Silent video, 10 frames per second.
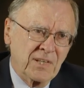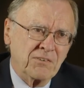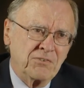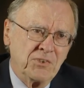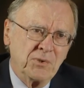
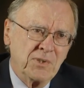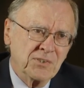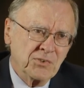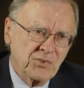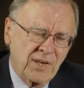A few
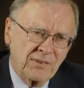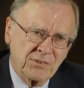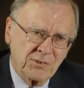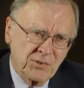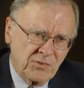years
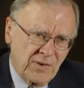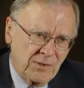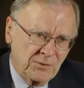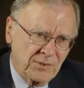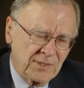after its
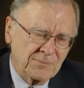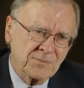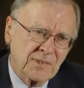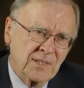founding,